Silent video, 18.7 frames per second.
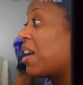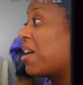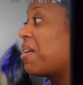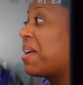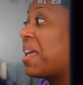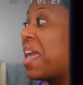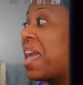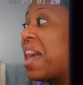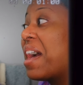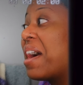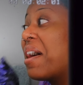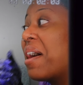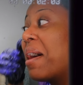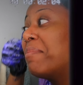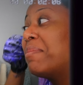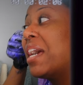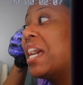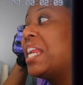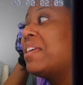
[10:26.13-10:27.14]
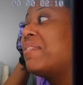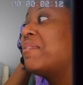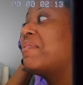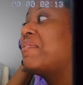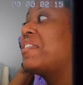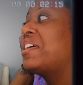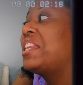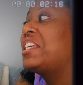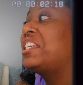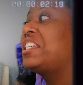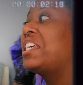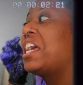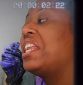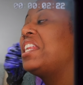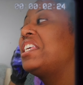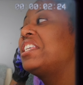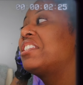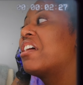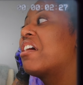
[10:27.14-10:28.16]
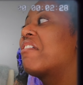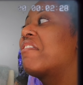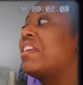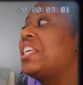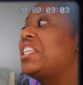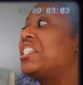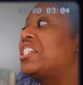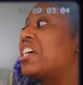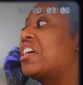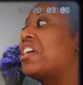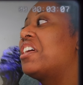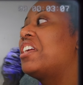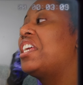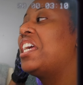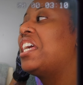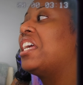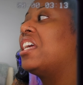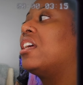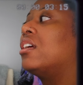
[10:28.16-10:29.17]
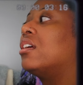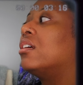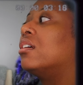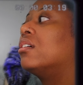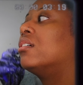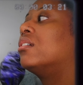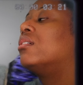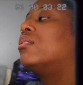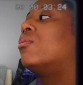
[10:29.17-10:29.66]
like, oh yeah, I'm not even finished yet and it's already turning.